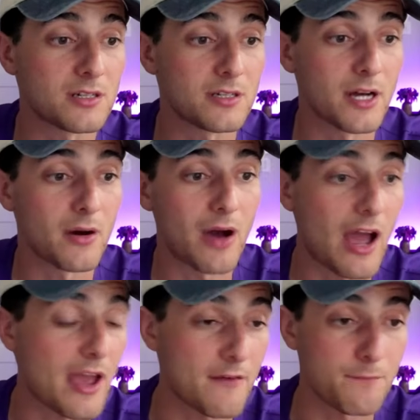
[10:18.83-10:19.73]

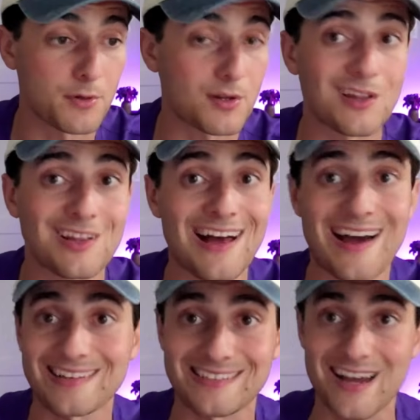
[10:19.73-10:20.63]
I have put a lot
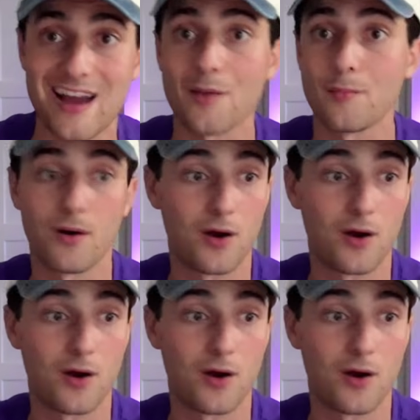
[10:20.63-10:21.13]
of time